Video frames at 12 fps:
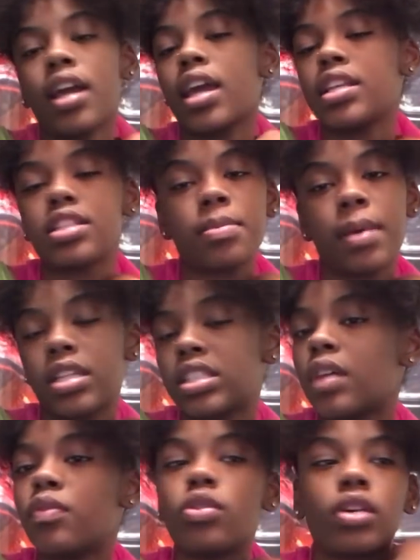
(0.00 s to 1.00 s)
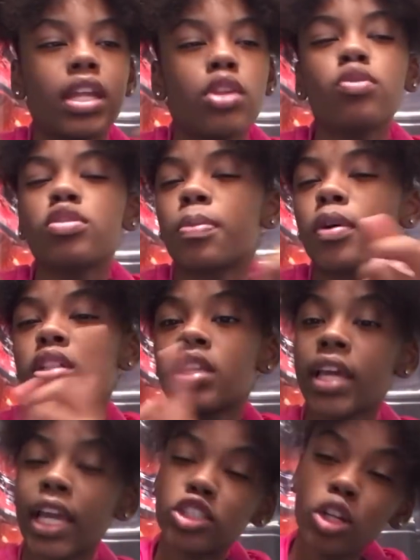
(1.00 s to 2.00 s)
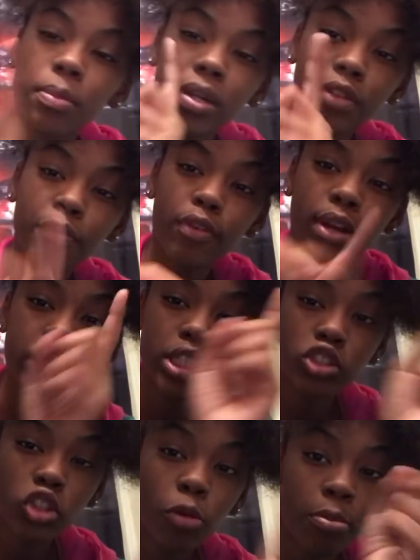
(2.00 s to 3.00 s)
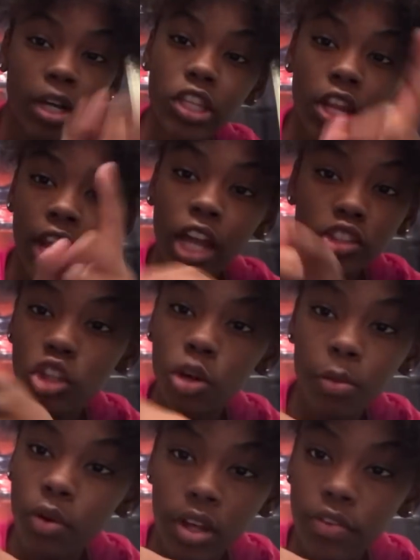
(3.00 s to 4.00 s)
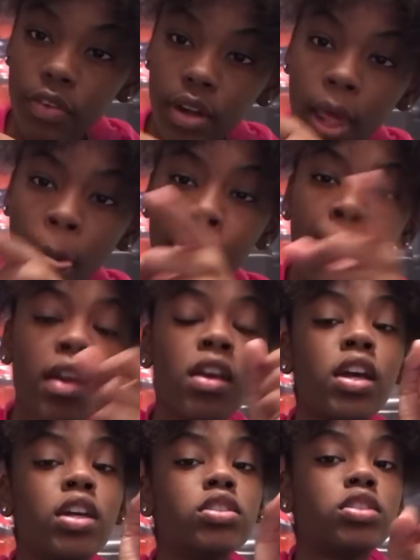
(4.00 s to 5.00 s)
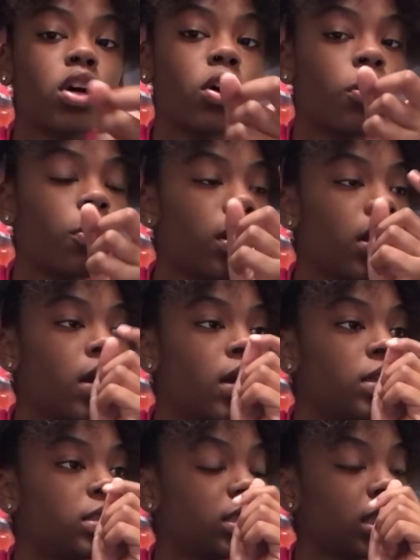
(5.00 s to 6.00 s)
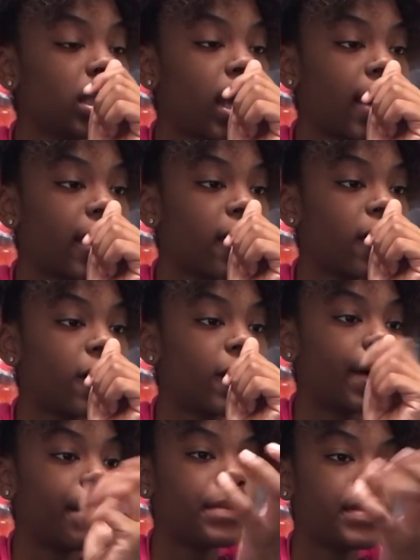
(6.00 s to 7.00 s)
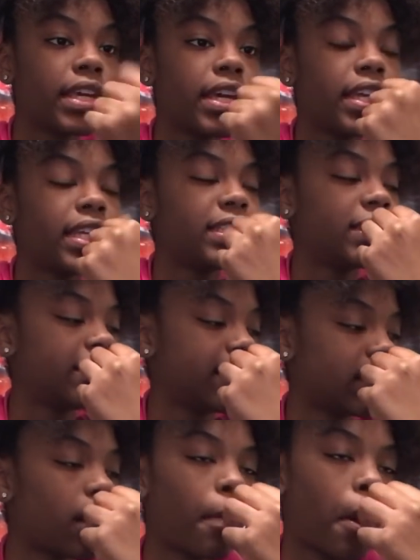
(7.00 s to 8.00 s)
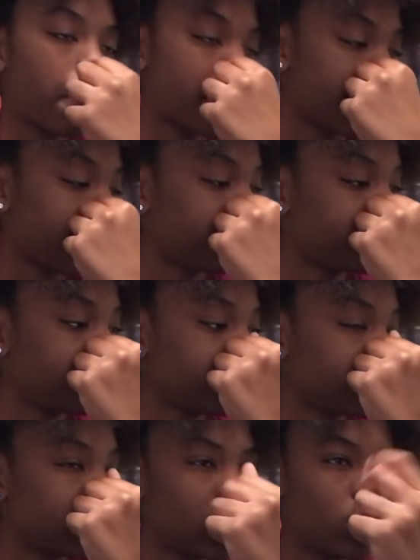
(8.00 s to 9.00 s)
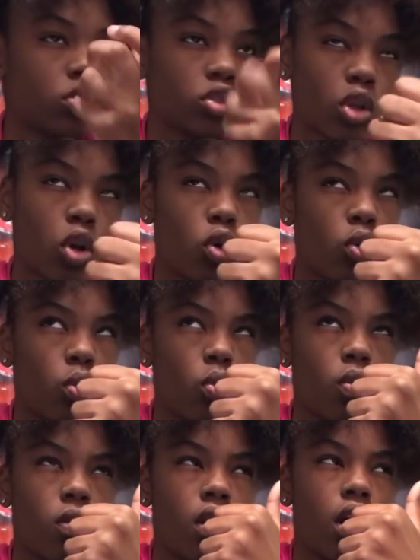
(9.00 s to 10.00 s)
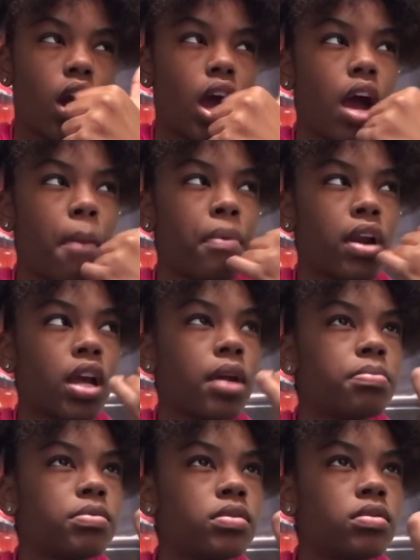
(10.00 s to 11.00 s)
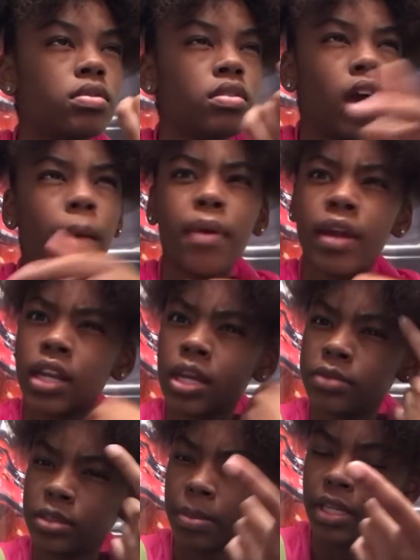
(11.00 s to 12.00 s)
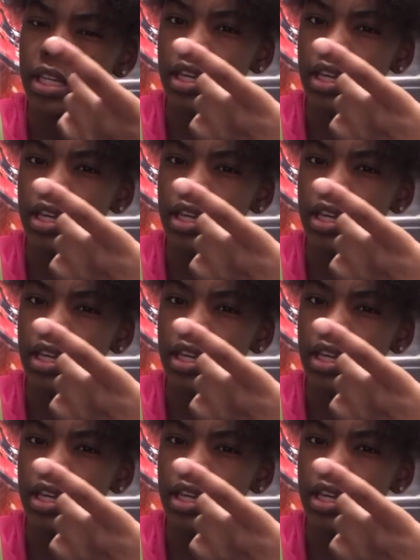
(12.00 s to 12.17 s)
can't see myself doing that. You supposed to look at your brother friends as your brother, not your boyfriend. So she like, yeah, this. I'm like, okay. So I bring it up to B.